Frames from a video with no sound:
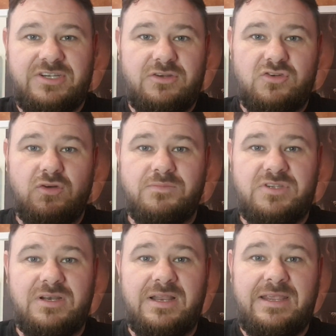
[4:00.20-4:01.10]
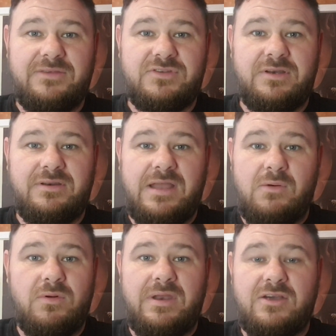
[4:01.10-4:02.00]
he just ups and leaves, and no
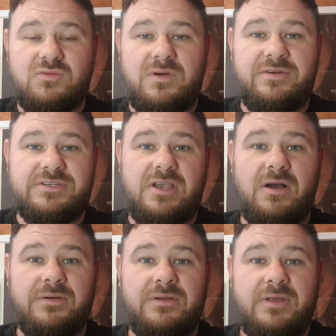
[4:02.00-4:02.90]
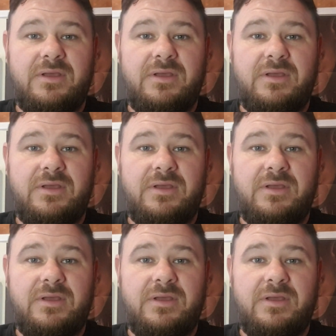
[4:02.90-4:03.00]
one knows where he's gone.